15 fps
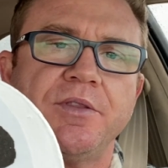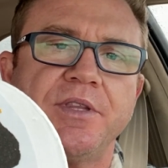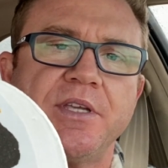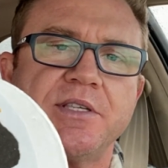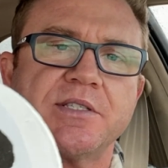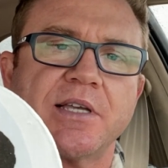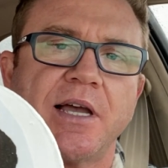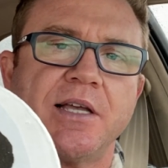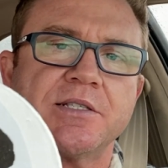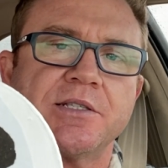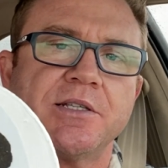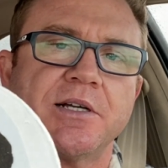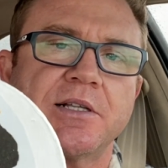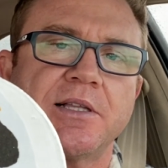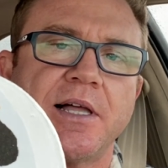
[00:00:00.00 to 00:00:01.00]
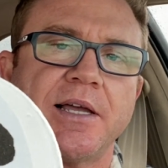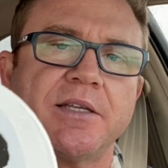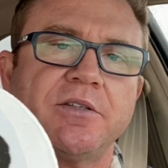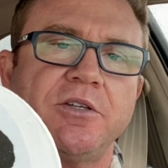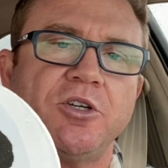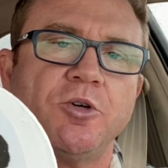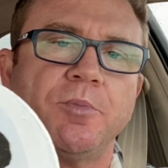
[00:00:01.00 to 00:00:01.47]
these guys look like
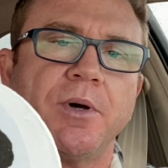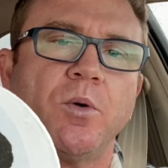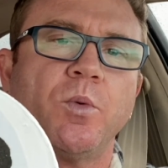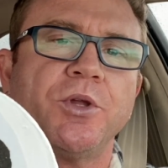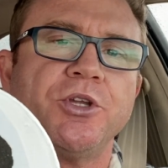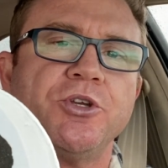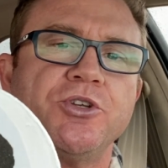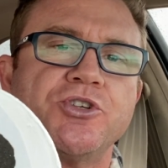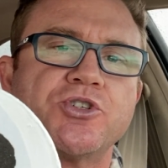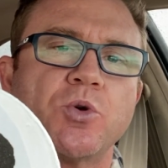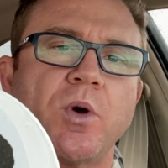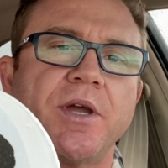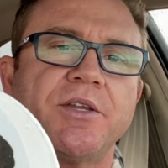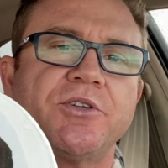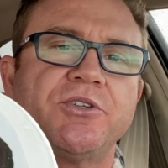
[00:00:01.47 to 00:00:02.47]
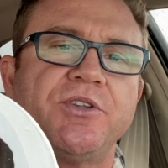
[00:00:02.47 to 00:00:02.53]
two, but when you join